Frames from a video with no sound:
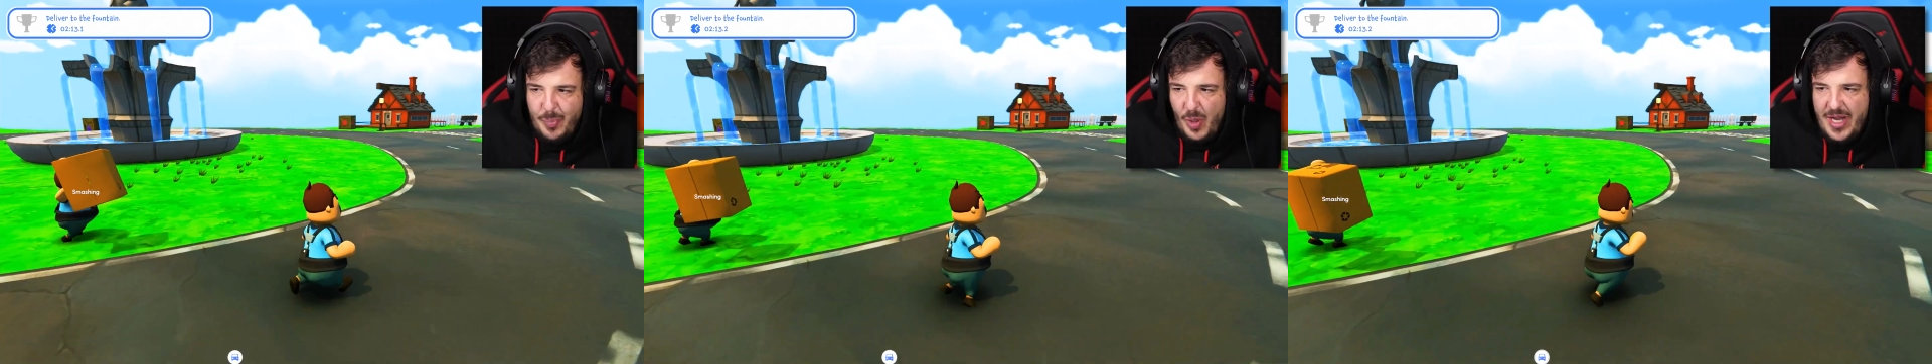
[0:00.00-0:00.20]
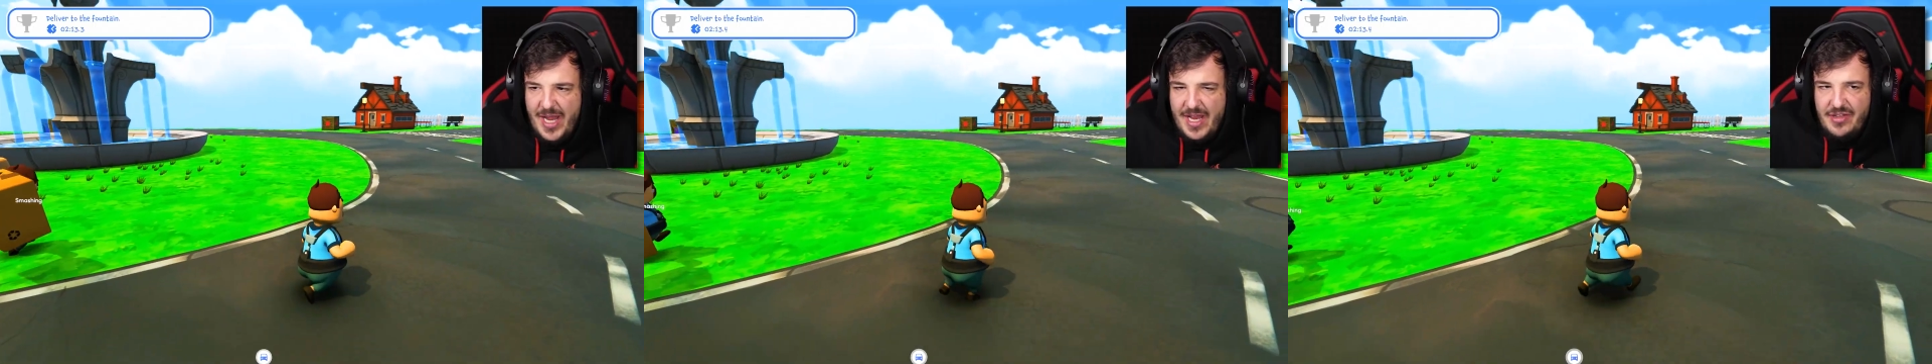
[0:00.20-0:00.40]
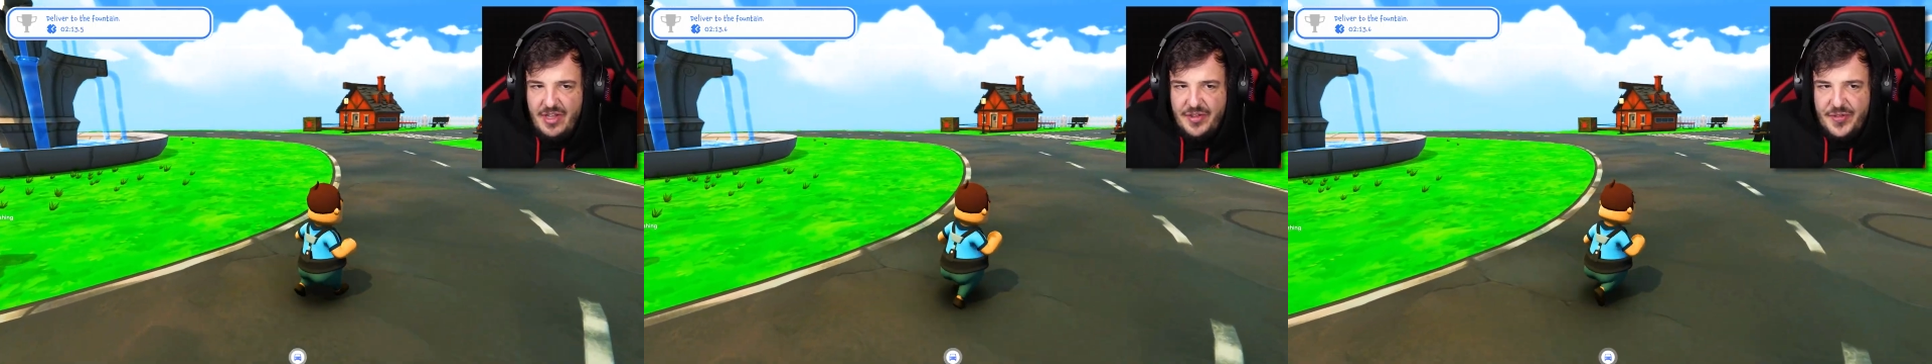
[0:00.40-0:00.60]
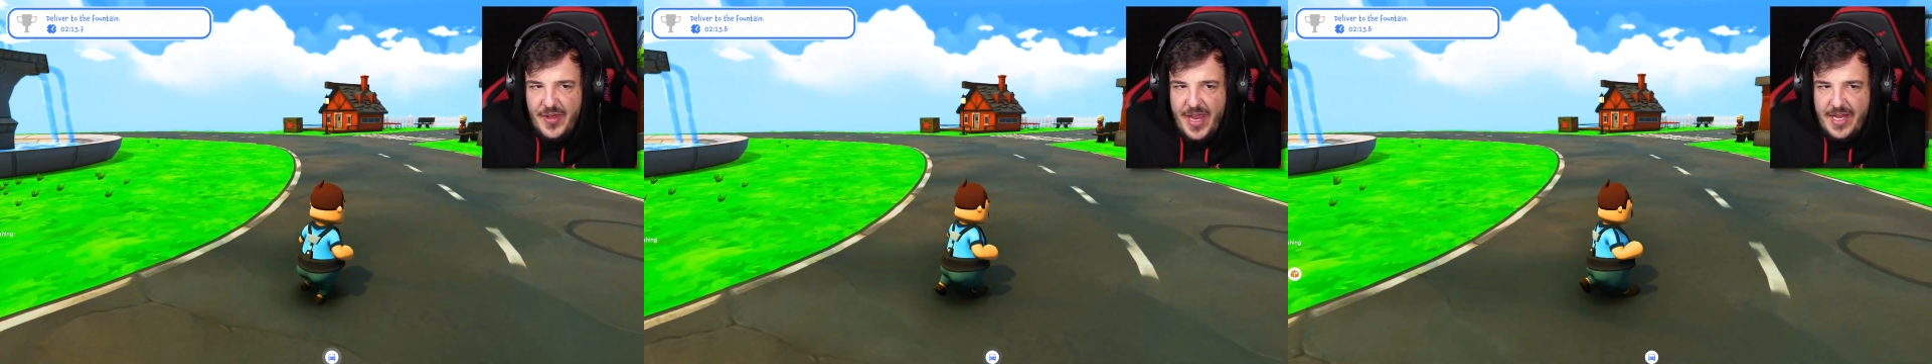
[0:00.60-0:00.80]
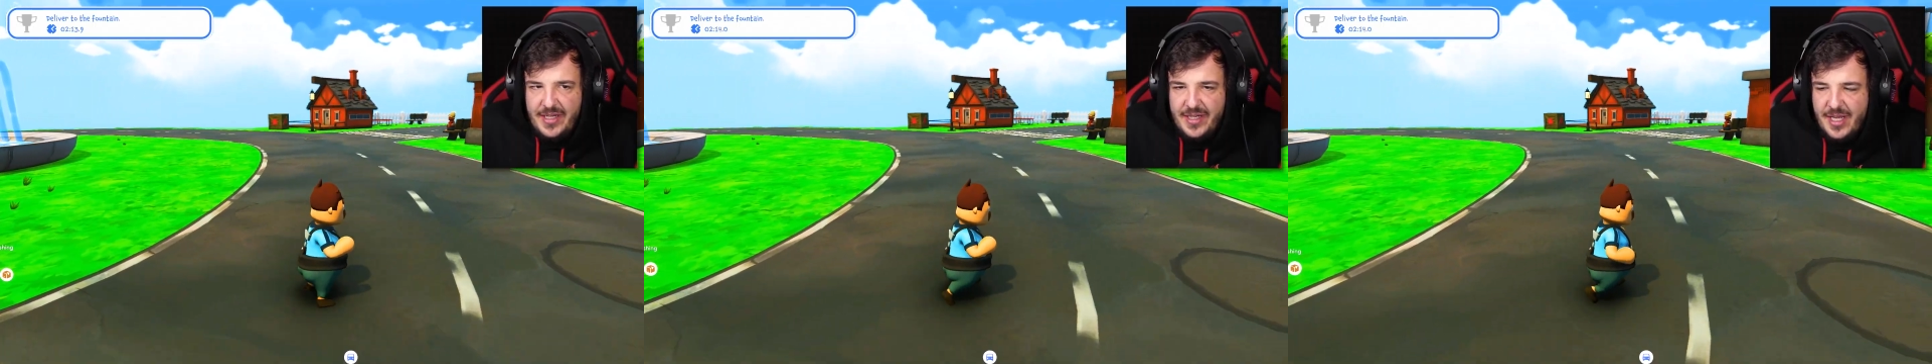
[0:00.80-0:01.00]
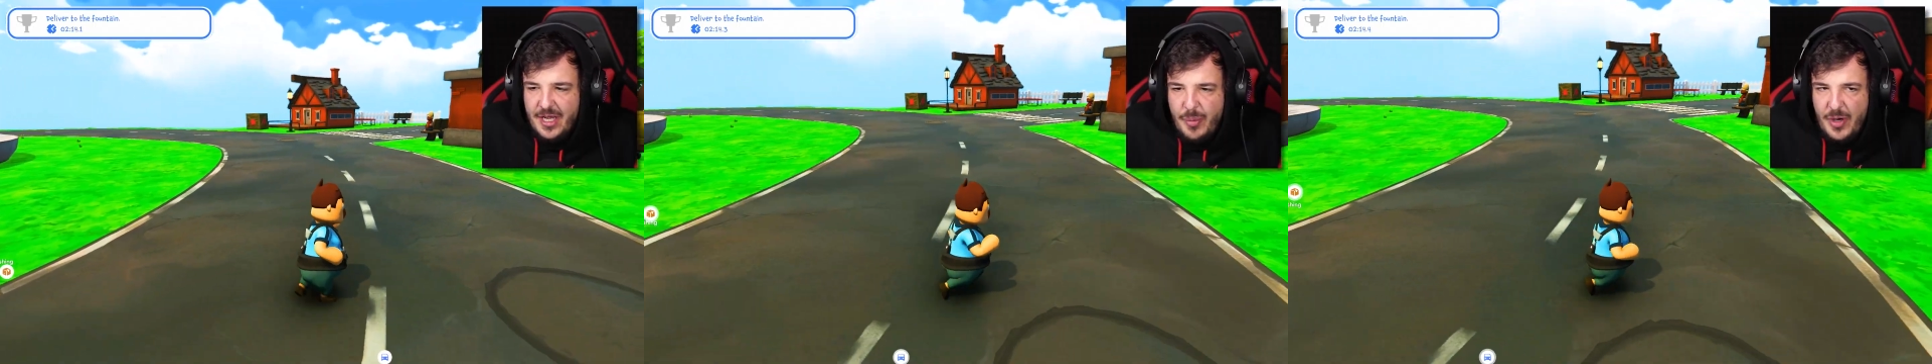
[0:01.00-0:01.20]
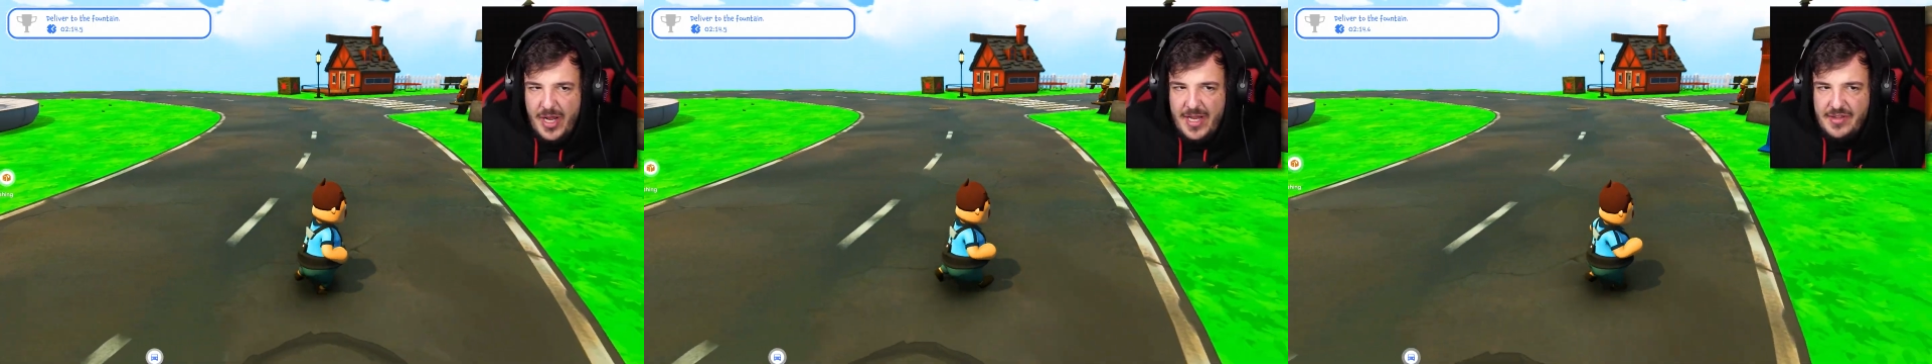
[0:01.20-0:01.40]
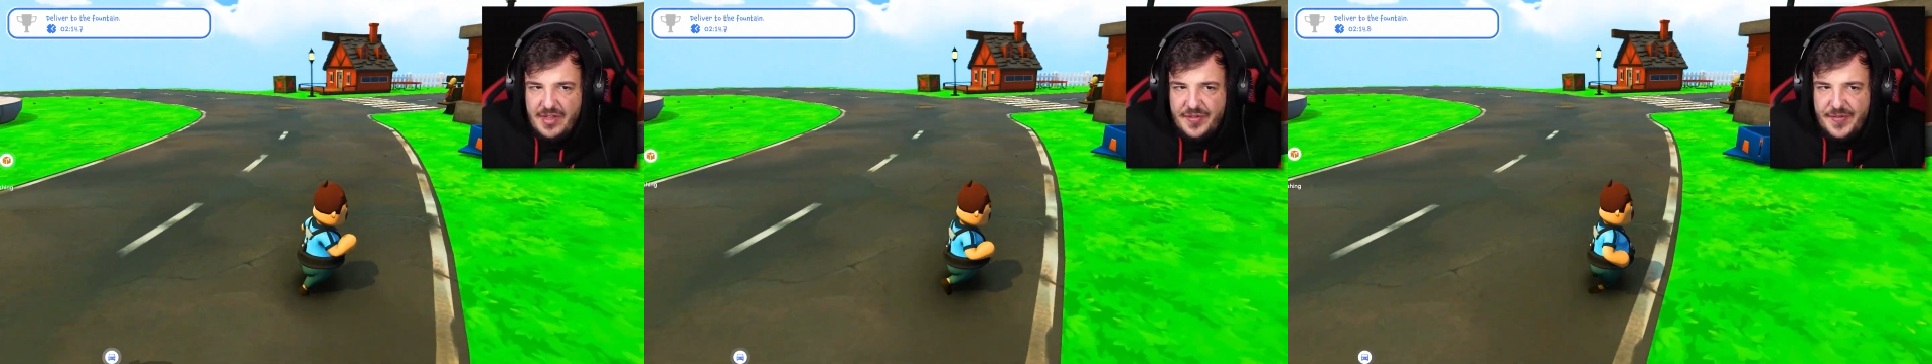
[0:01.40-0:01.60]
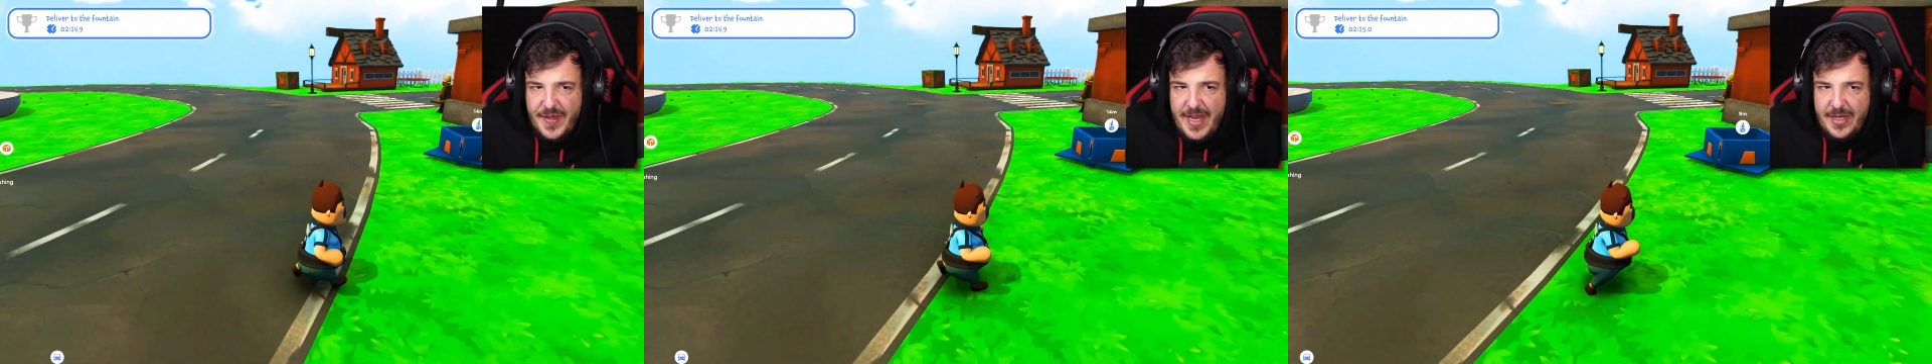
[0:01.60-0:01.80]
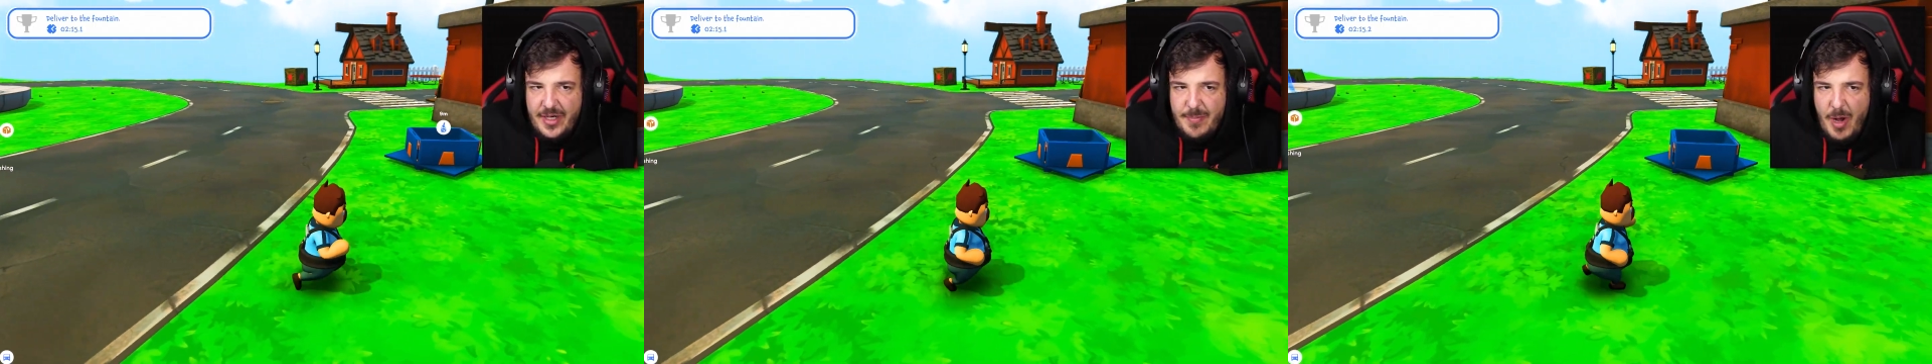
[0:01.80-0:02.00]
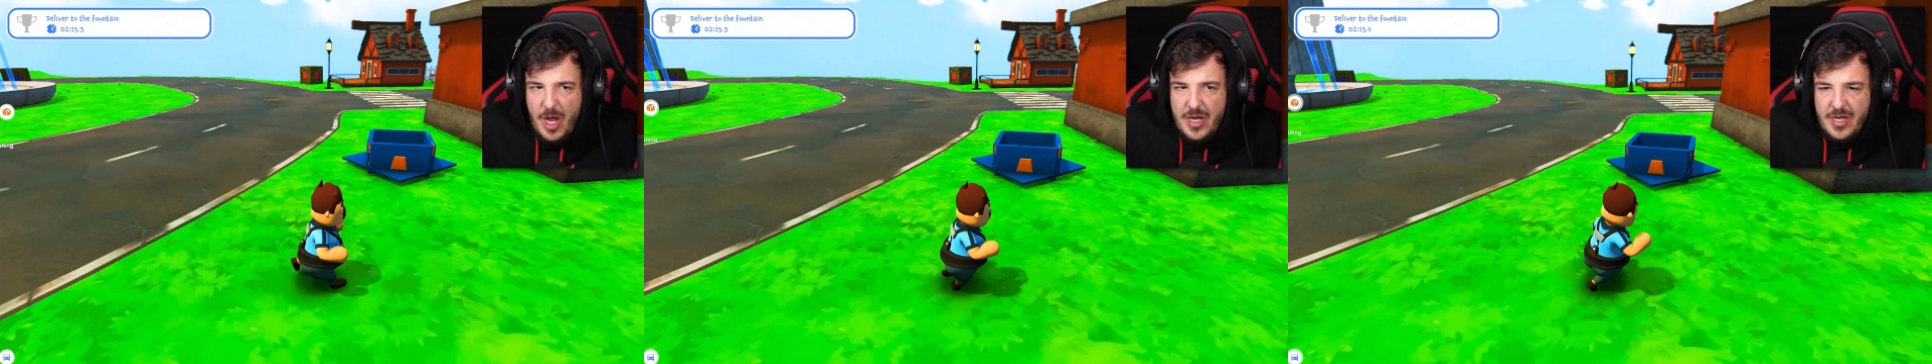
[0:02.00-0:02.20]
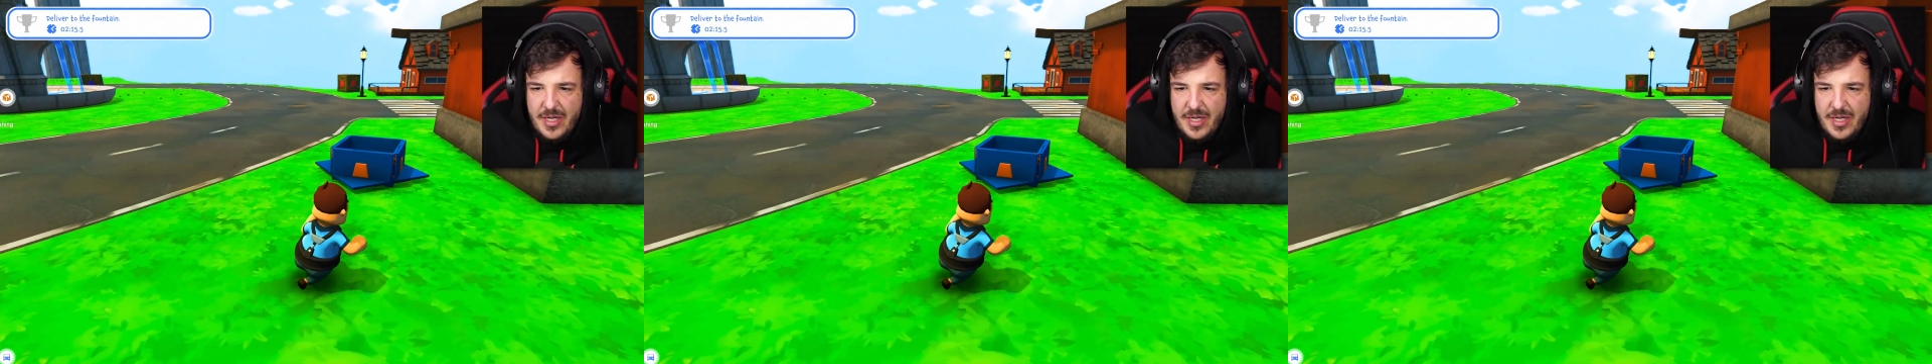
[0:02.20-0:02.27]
Put it in the thing. Put it in the thing. I'll come on.